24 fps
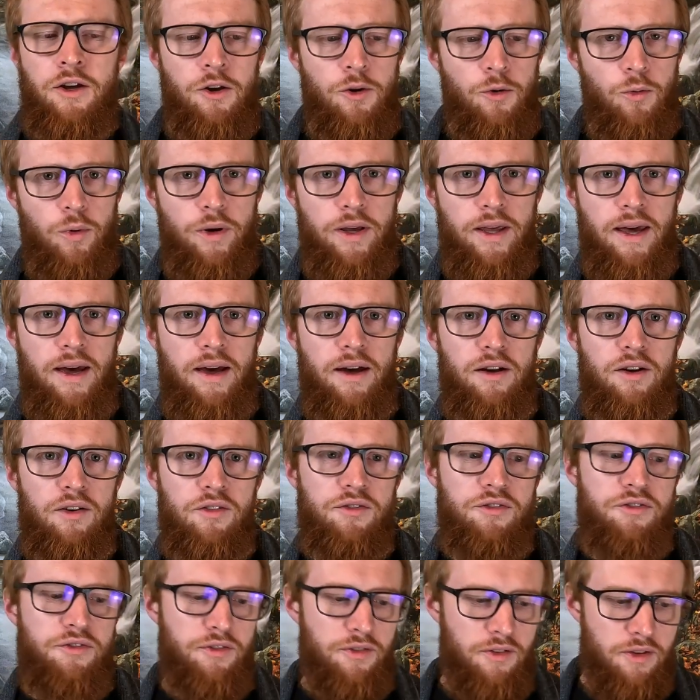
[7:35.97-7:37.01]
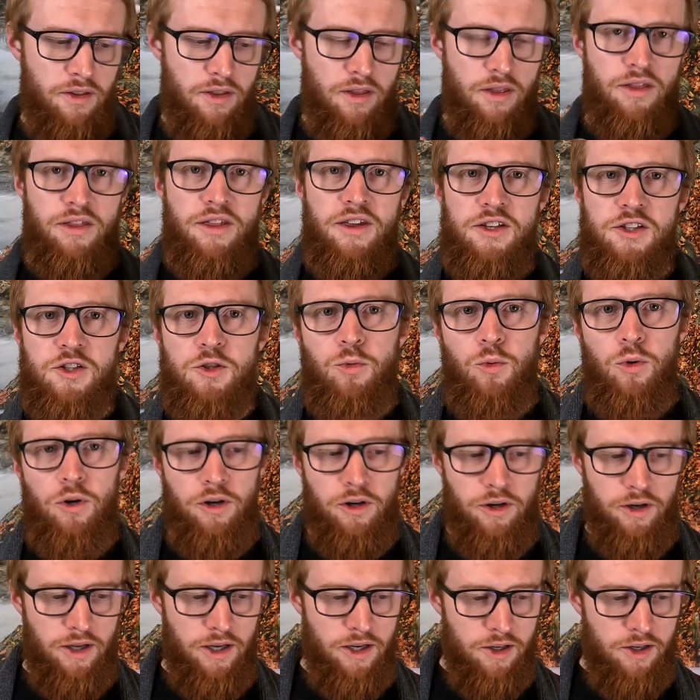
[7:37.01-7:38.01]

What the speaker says: We have this word